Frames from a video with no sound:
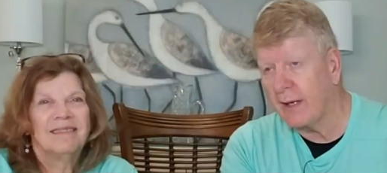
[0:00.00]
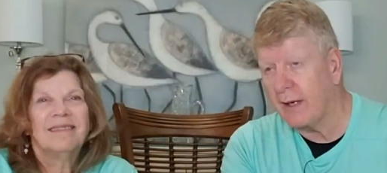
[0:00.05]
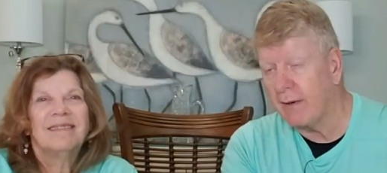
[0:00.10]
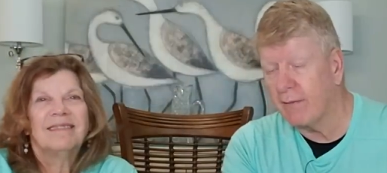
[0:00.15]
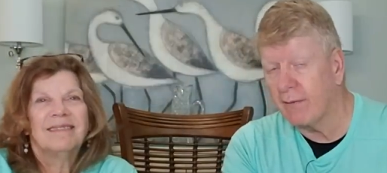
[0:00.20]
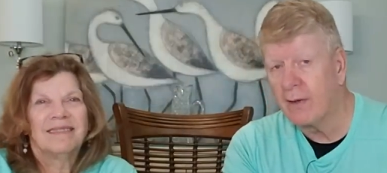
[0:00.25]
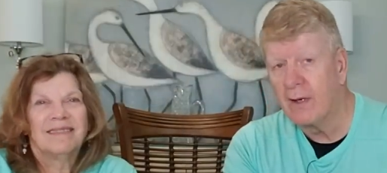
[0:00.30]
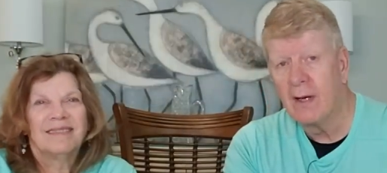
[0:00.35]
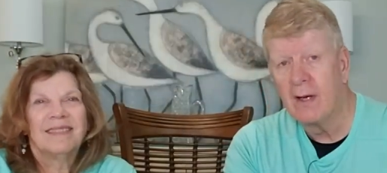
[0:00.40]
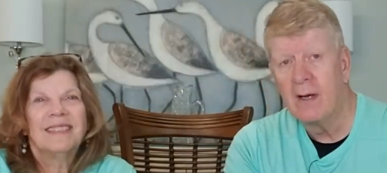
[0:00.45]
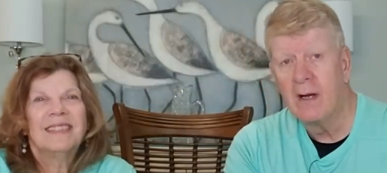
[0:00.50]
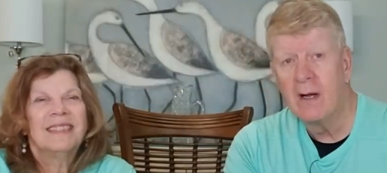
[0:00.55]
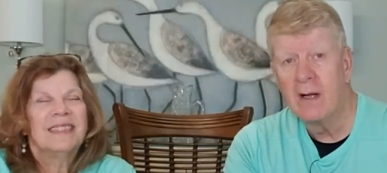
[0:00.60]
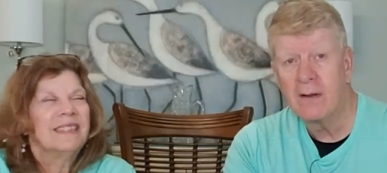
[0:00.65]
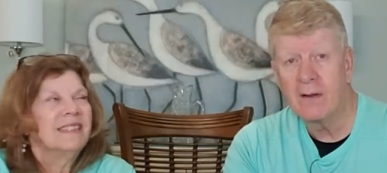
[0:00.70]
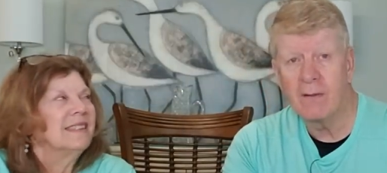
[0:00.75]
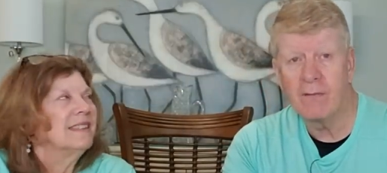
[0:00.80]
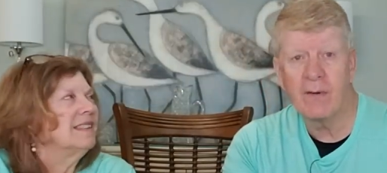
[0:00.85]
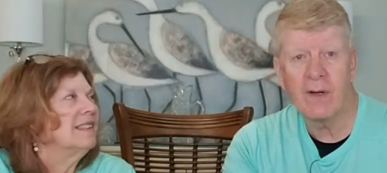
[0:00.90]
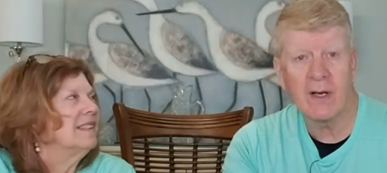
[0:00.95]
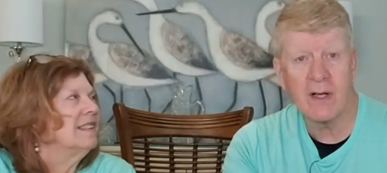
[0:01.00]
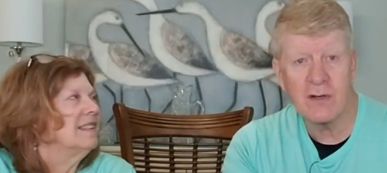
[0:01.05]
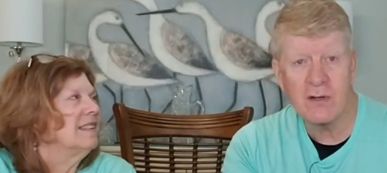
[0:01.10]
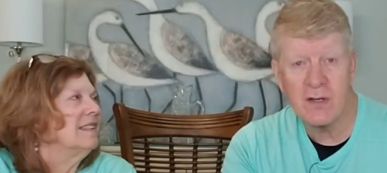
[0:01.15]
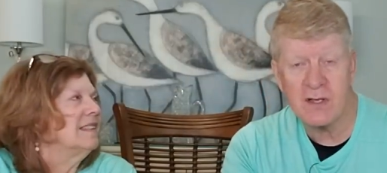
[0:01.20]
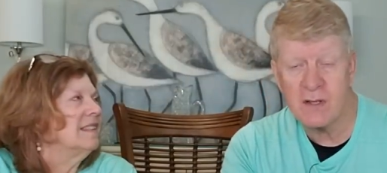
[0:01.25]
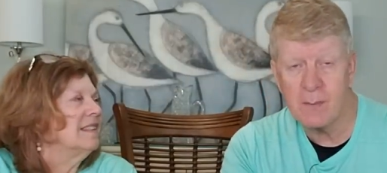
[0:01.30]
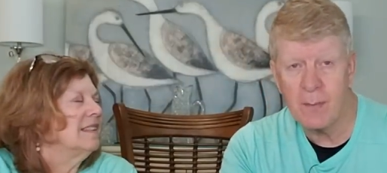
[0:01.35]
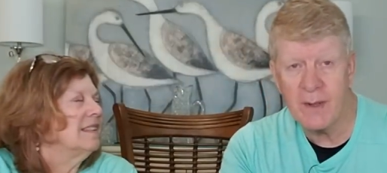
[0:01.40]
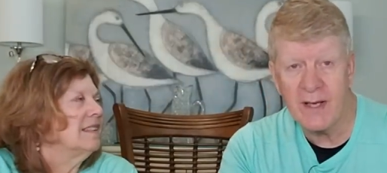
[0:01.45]
Speaker 1: leave the
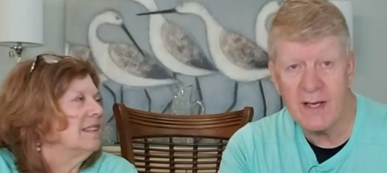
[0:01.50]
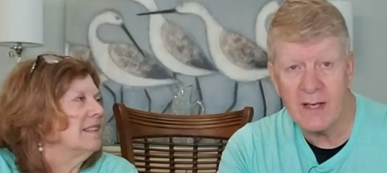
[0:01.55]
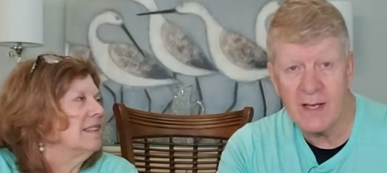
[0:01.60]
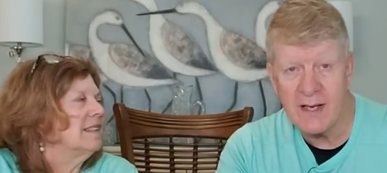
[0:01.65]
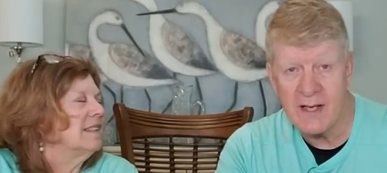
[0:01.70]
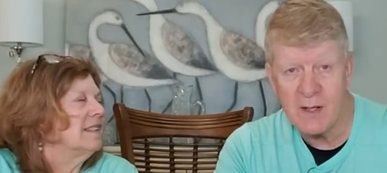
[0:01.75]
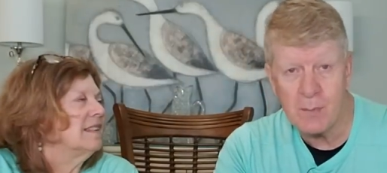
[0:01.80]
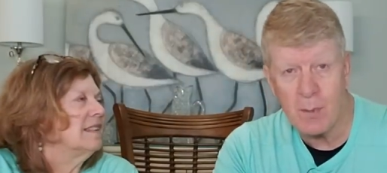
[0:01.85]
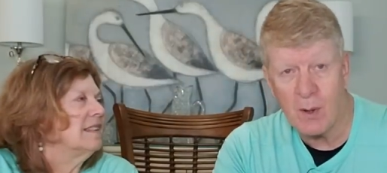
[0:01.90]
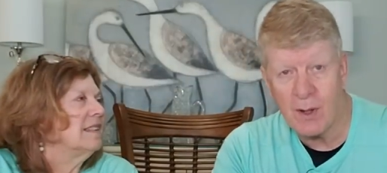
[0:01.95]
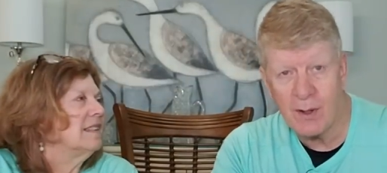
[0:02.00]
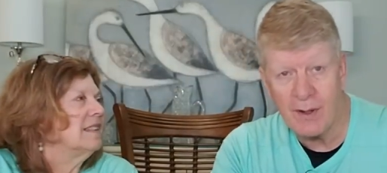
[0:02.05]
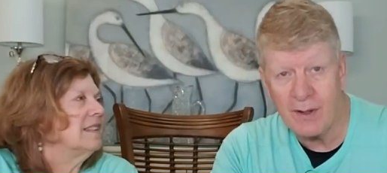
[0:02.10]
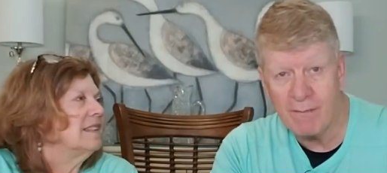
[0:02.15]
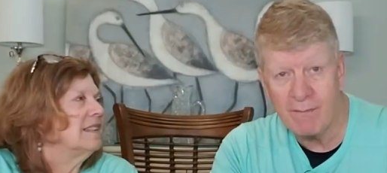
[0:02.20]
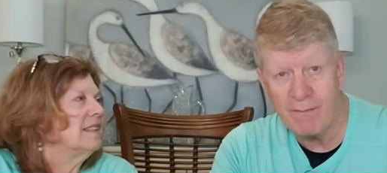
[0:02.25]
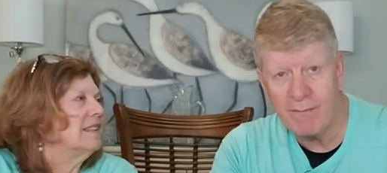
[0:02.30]
villages and be in Leesburg in